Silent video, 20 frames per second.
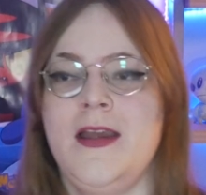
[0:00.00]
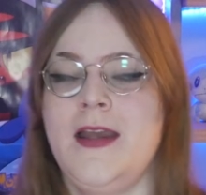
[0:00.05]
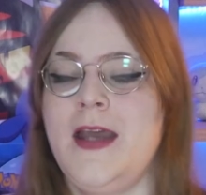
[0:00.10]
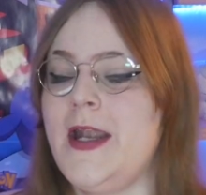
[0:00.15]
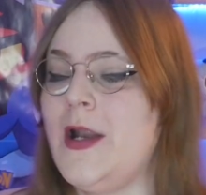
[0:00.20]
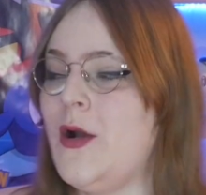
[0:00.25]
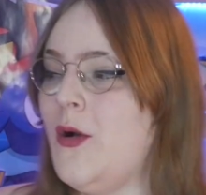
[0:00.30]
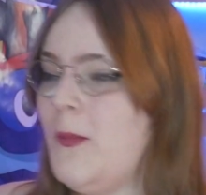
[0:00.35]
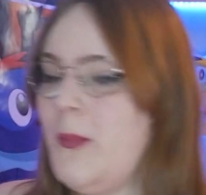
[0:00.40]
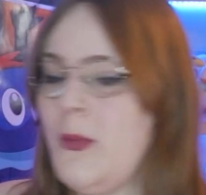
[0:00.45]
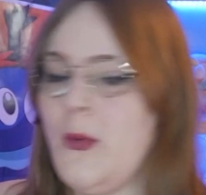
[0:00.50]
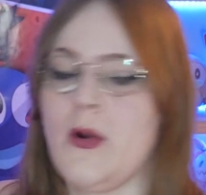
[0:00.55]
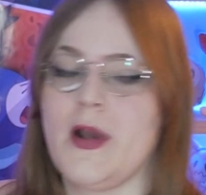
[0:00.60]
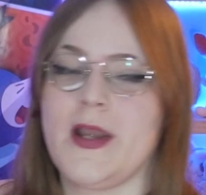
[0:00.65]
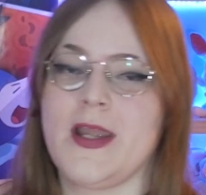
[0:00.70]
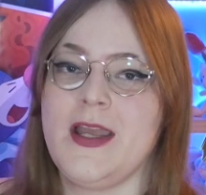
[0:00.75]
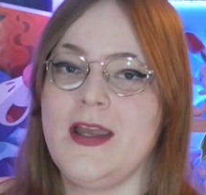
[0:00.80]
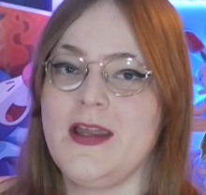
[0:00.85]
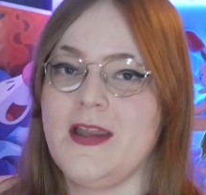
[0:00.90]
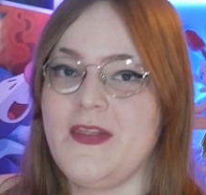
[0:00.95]
And oh
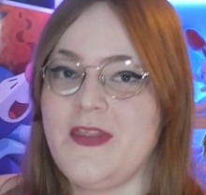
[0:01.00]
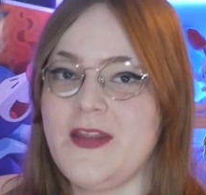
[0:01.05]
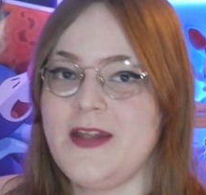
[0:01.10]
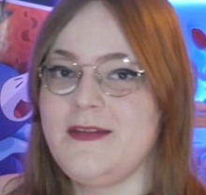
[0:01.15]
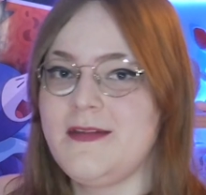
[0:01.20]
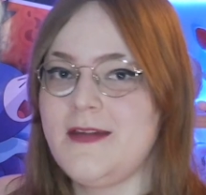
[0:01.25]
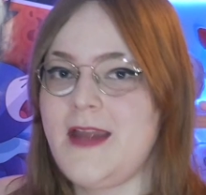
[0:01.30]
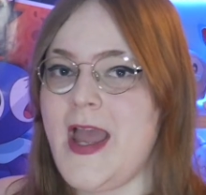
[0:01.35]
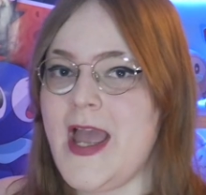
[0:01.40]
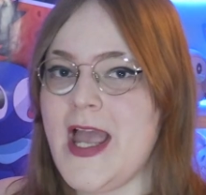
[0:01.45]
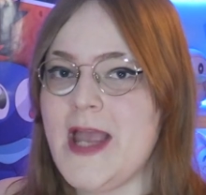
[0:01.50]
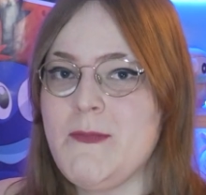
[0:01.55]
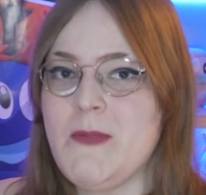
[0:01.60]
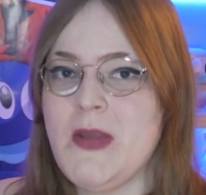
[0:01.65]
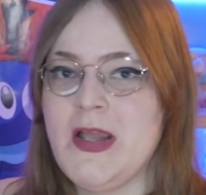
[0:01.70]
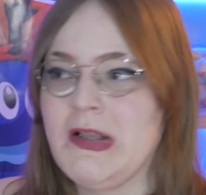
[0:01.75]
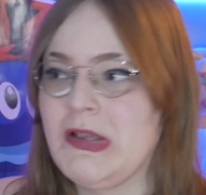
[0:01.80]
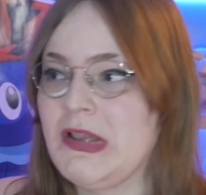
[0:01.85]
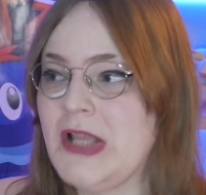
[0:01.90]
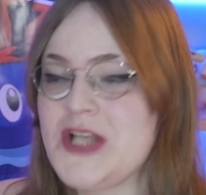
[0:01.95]
boy, this
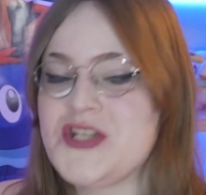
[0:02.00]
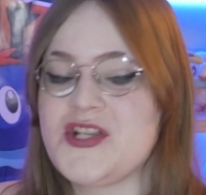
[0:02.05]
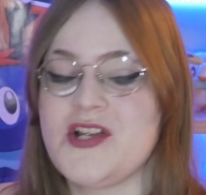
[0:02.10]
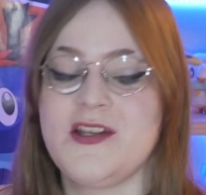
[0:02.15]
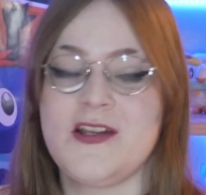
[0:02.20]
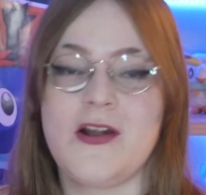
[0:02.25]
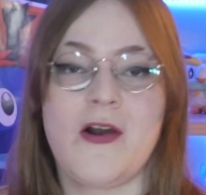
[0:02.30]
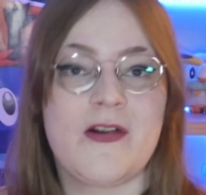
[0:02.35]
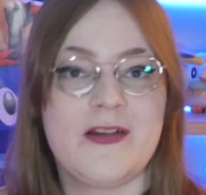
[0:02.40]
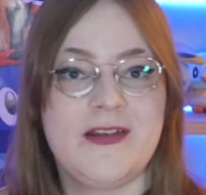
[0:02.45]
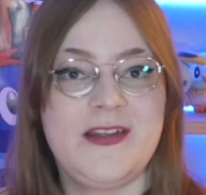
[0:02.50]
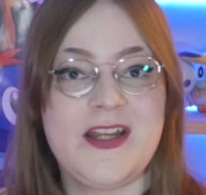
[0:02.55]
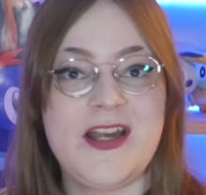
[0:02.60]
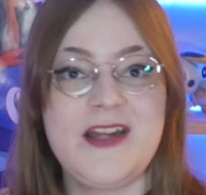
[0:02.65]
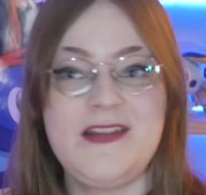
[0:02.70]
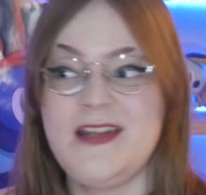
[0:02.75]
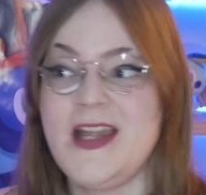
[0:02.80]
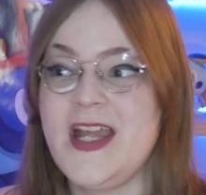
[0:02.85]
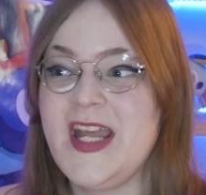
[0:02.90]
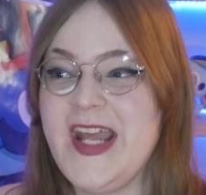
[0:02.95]
game, Legends
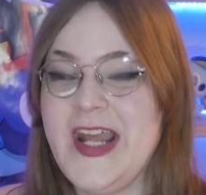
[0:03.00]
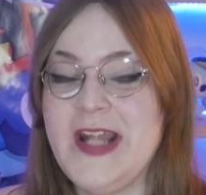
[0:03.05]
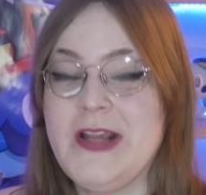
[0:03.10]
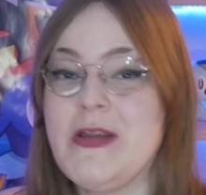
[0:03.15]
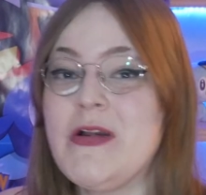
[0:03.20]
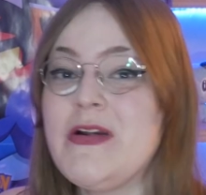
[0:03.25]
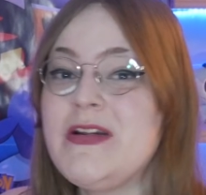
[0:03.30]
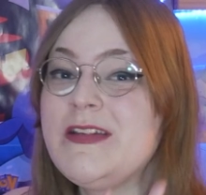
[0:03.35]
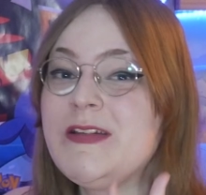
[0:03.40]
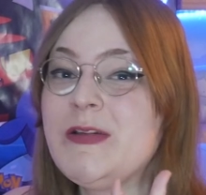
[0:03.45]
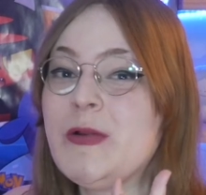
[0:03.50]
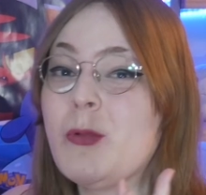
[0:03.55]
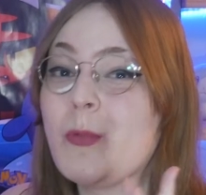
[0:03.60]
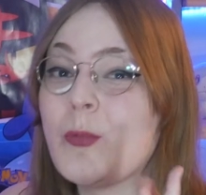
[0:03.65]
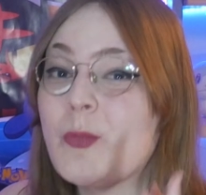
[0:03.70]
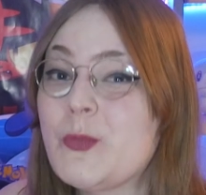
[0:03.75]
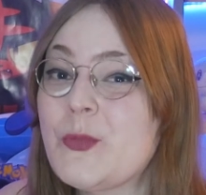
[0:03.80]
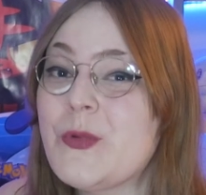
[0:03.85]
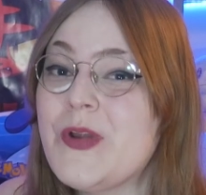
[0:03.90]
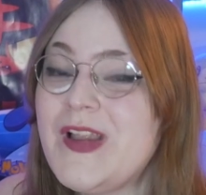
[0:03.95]
Arceus, it looks
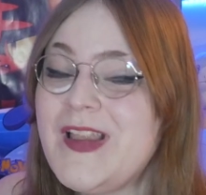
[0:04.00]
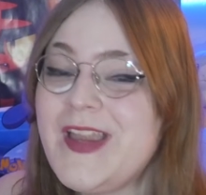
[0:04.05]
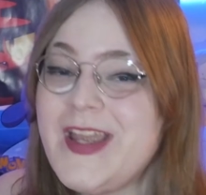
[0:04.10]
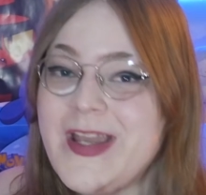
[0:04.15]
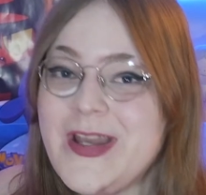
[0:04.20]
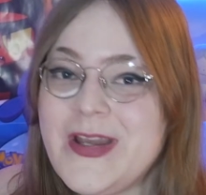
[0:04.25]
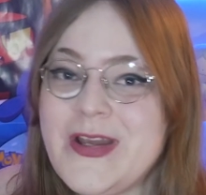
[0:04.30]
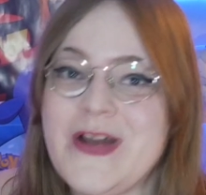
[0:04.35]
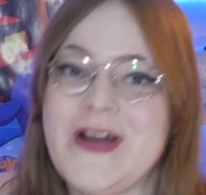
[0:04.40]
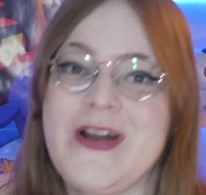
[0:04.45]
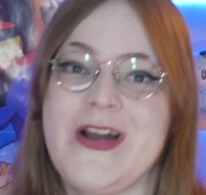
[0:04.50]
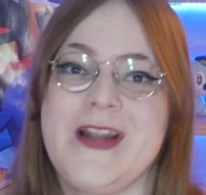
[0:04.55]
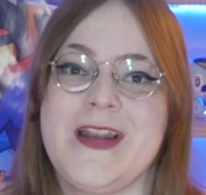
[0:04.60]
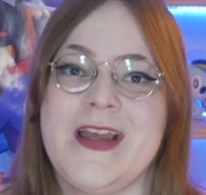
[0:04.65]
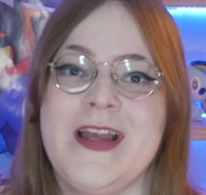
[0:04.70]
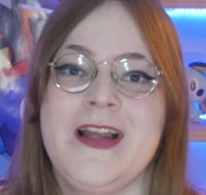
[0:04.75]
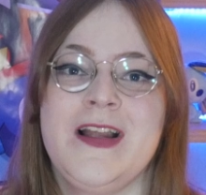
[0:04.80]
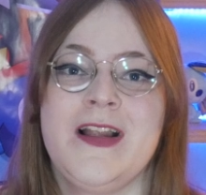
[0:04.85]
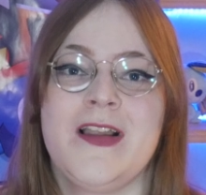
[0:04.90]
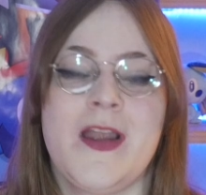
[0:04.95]
really good.